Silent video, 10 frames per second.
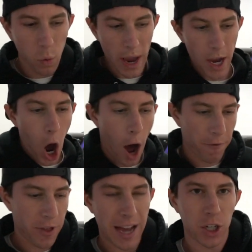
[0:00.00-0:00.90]
way
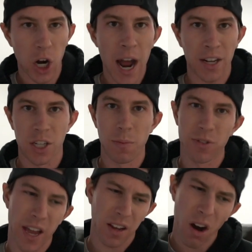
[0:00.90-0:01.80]
off of that track,
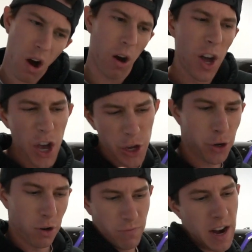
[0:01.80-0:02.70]
someone's like, oh,
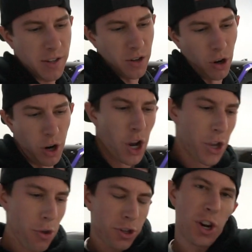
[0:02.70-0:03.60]
you're a ricer, or
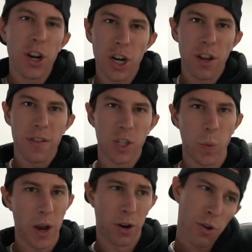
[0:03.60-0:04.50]
you should have done it this
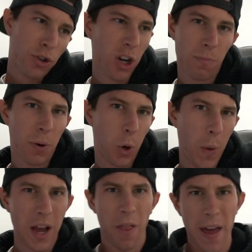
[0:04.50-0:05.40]
way, or you shouldn't put a
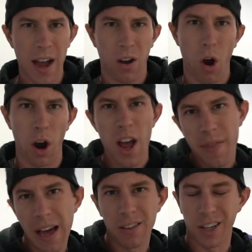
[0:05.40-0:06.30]
wing on that car.
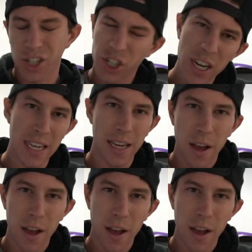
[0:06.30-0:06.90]
That looks shitty.